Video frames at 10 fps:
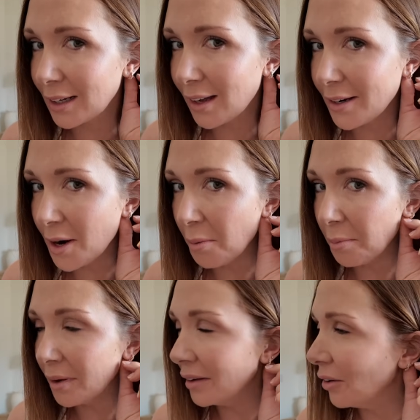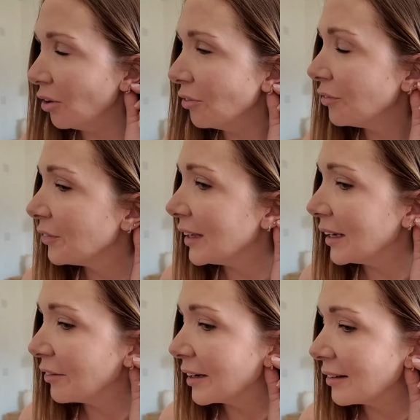a number of
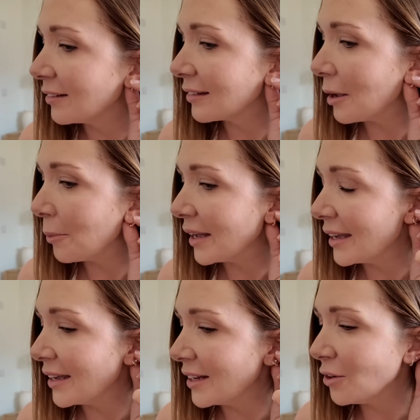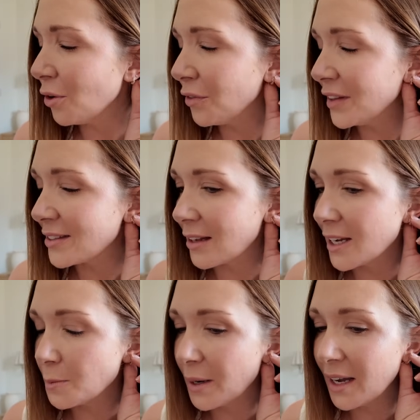earrings in my ear, not on this
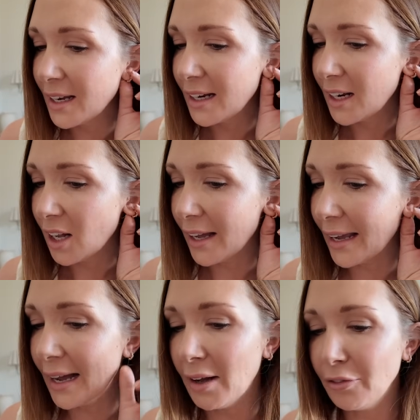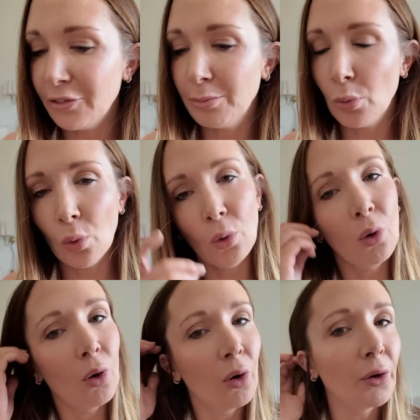side, but I have more
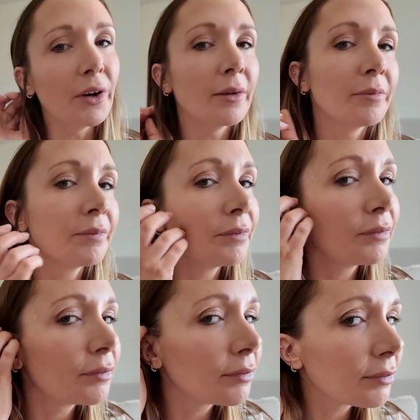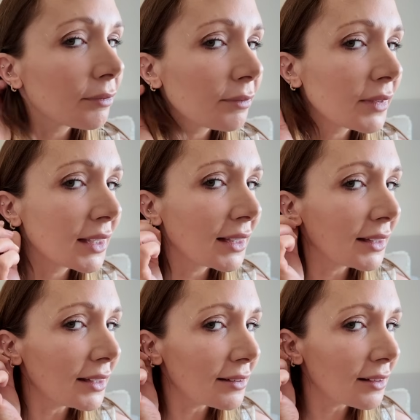on
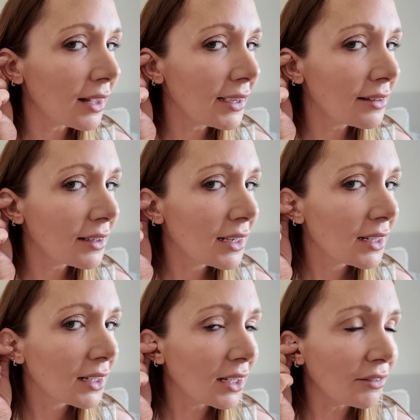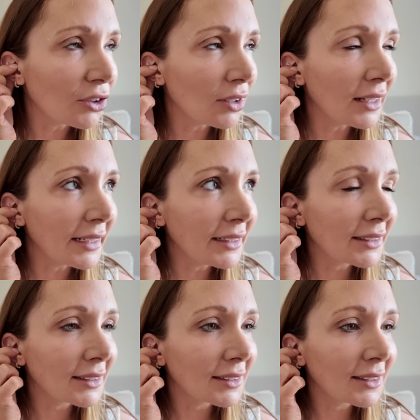this side. I've got
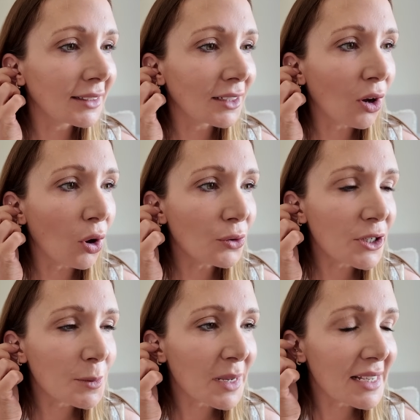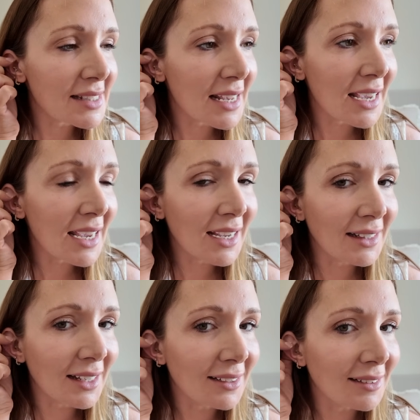like a conch piercing
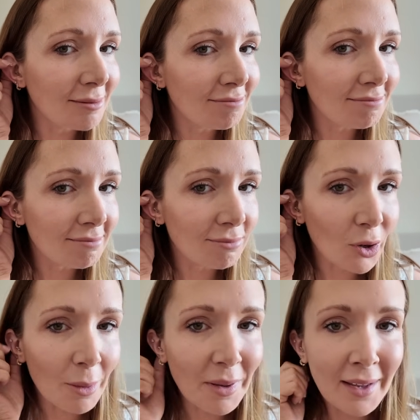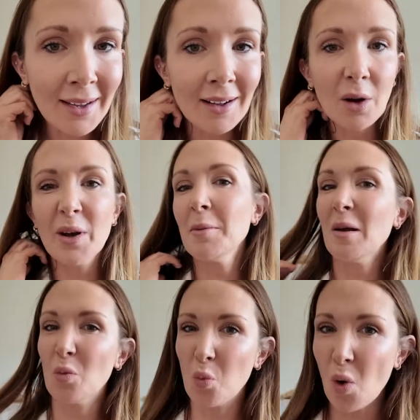and then one up here. I went a
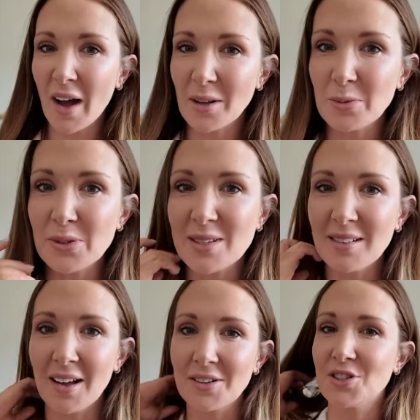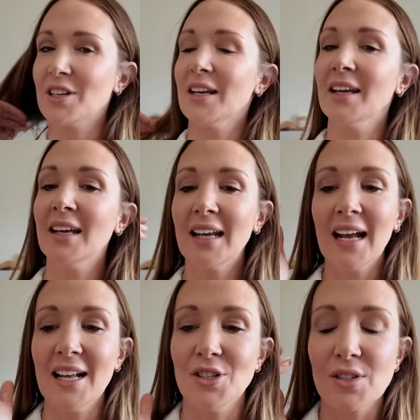bit wild last year
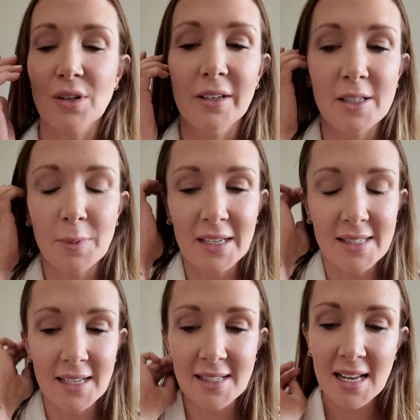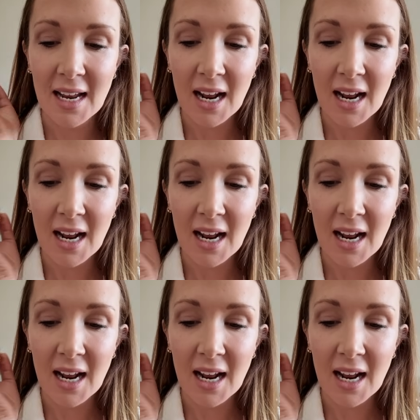and just got loads of piercings.